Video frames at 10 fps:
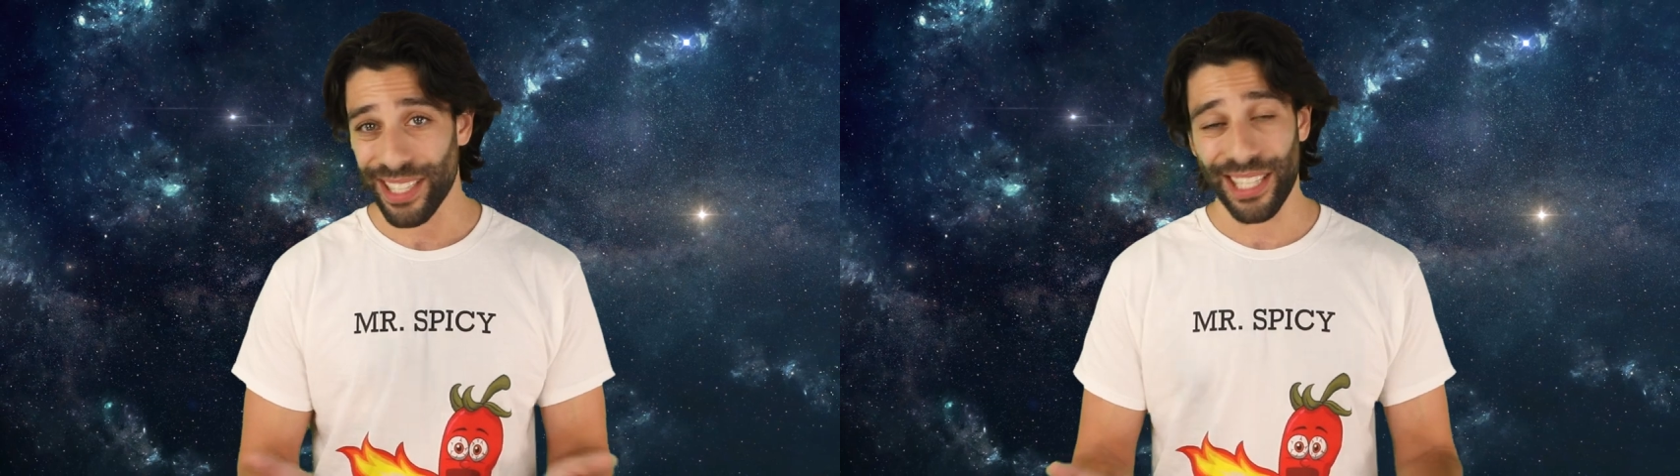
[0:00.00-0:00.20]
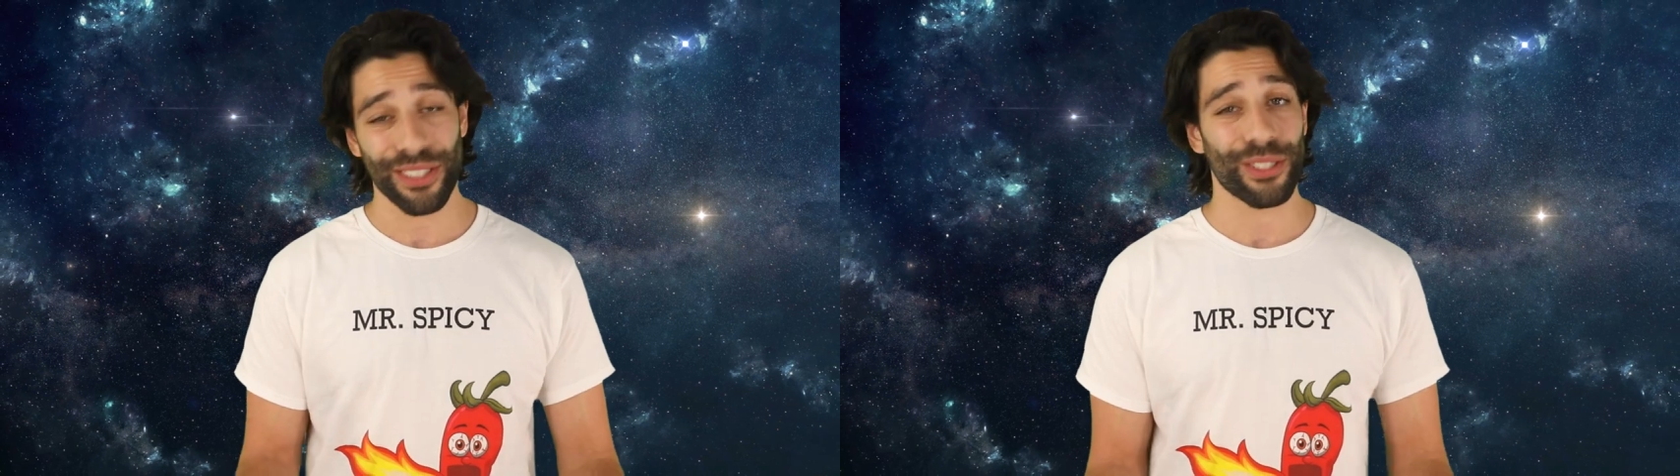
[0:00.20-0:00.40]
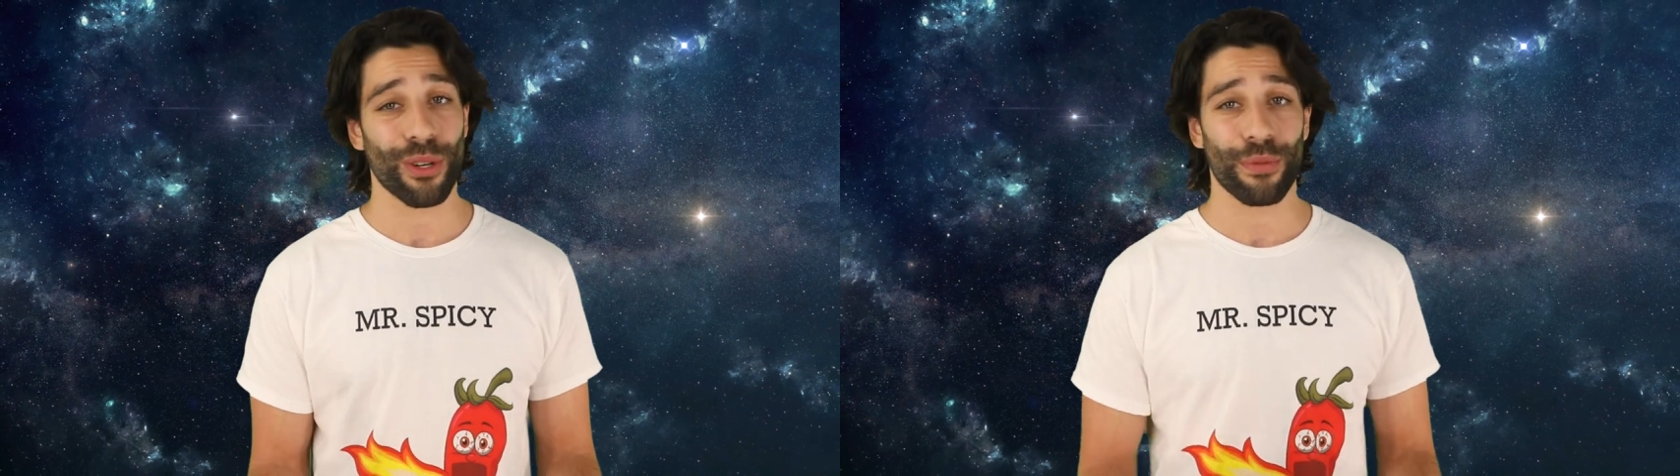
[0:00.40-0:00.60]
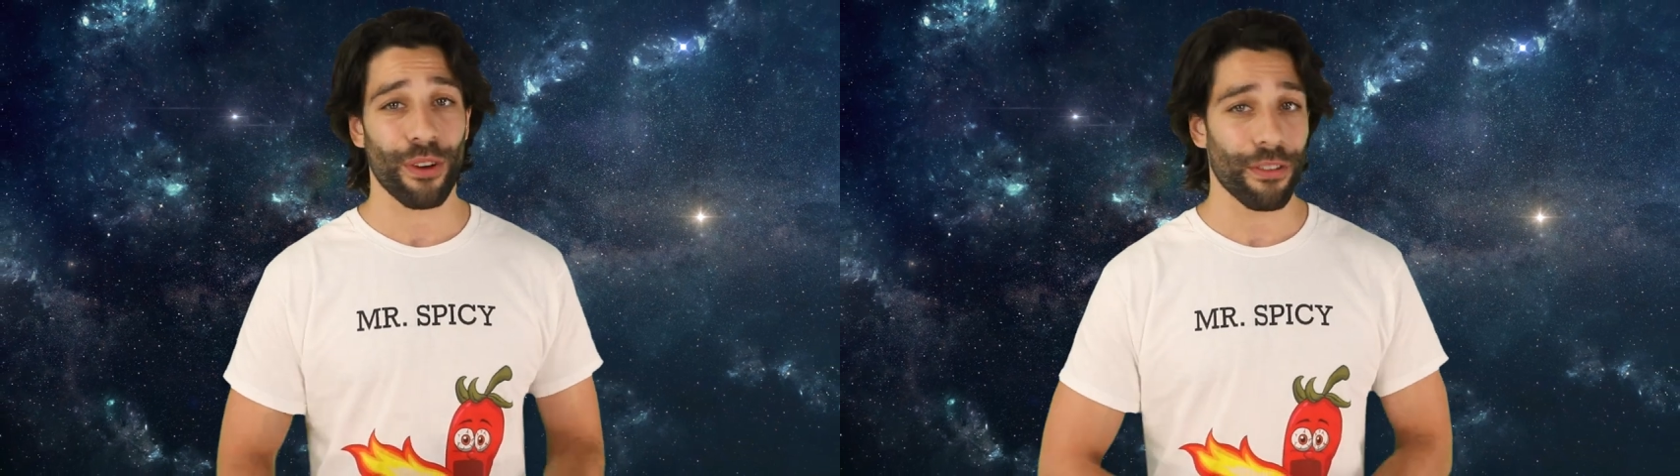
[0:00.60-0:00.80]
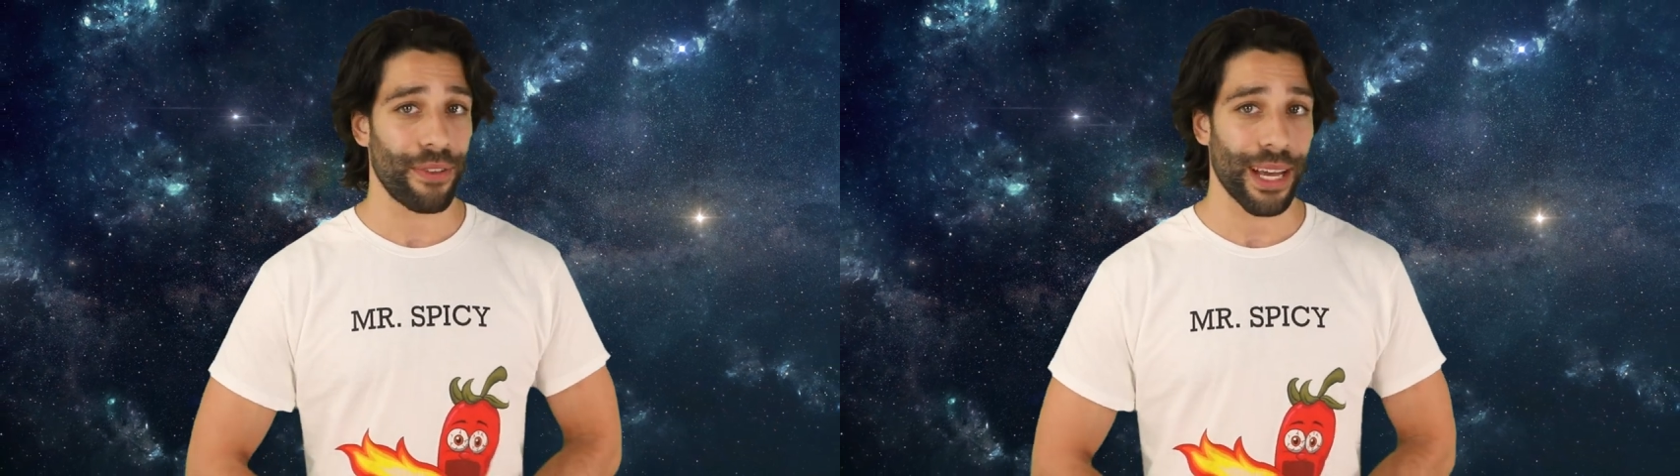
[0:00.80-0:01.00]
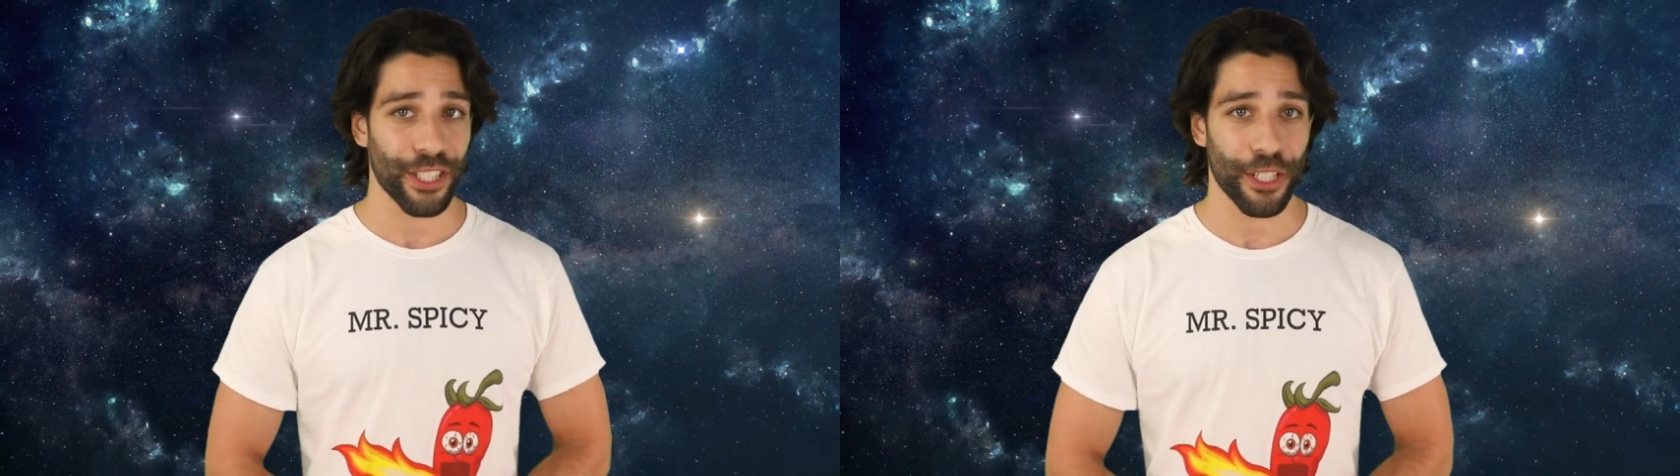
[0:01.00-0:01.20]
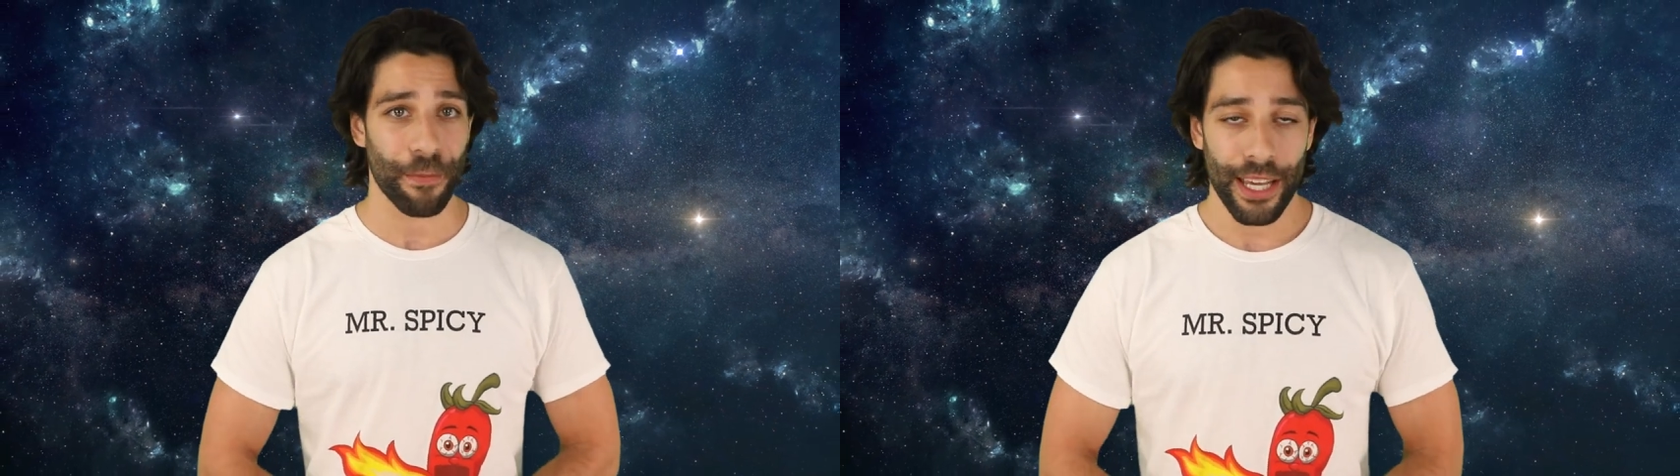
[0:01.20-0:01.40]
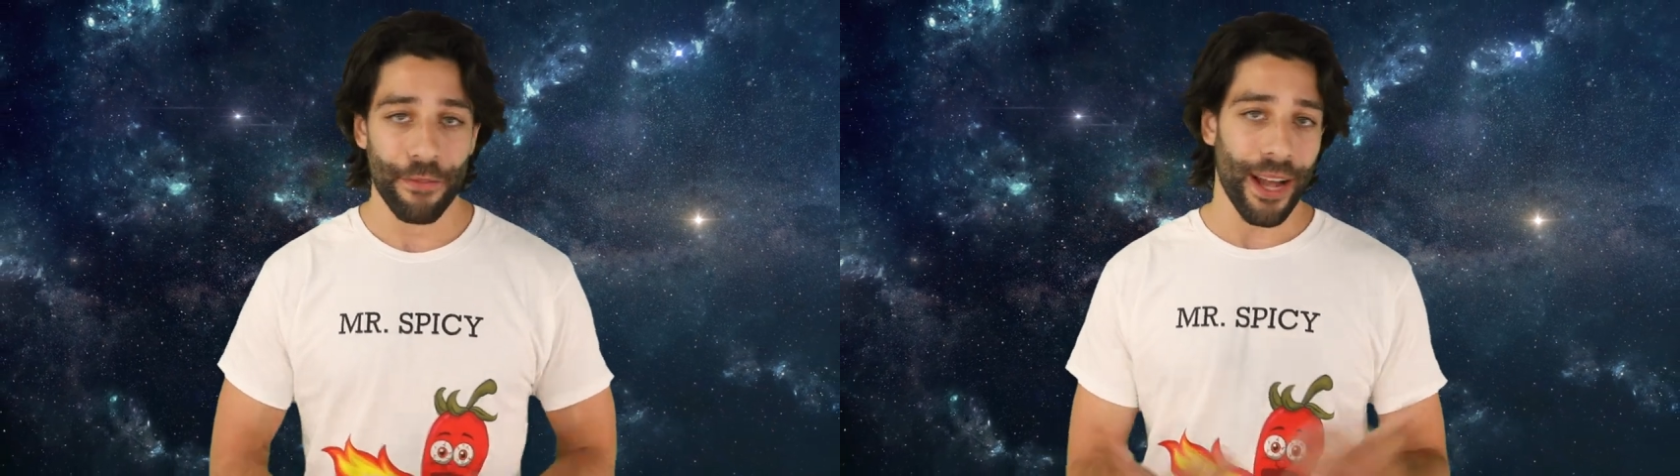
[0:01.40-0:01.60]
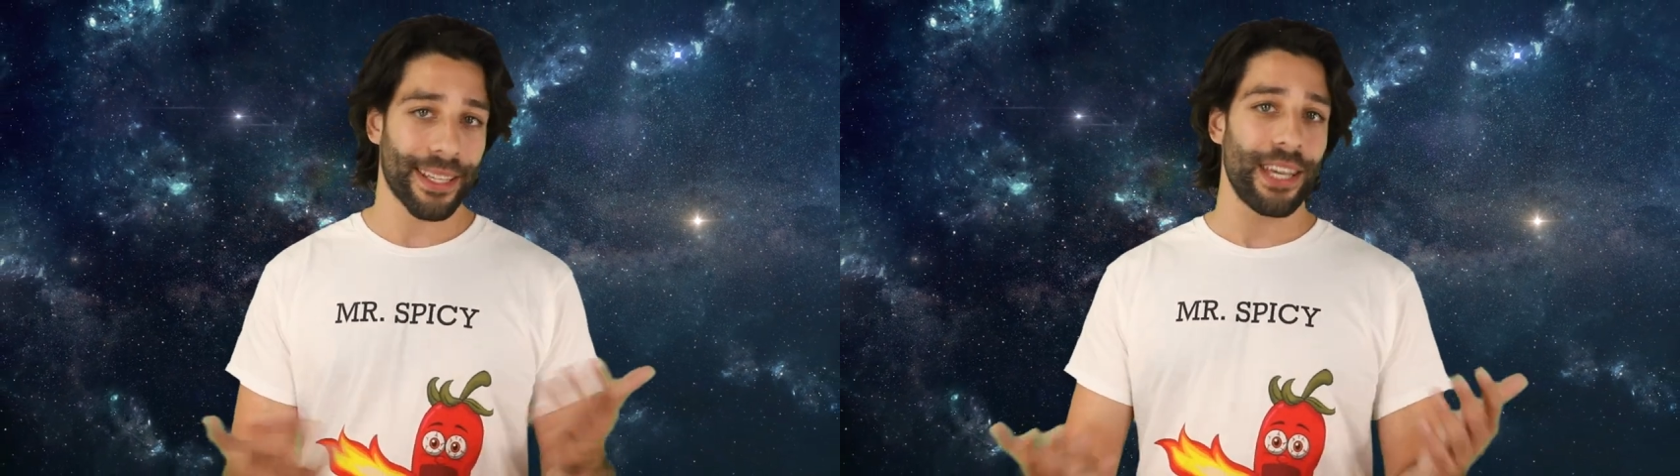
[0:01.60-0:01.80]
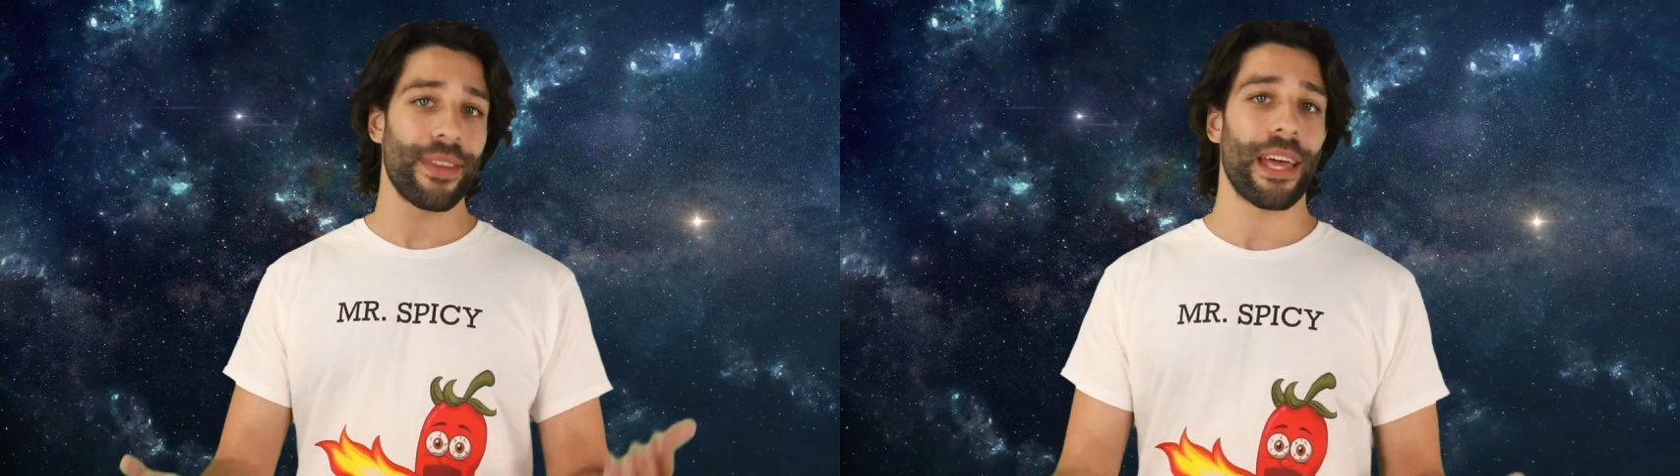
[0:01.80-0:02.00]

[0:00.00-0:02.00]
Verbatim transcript: isn't so far-fetched. In fact, given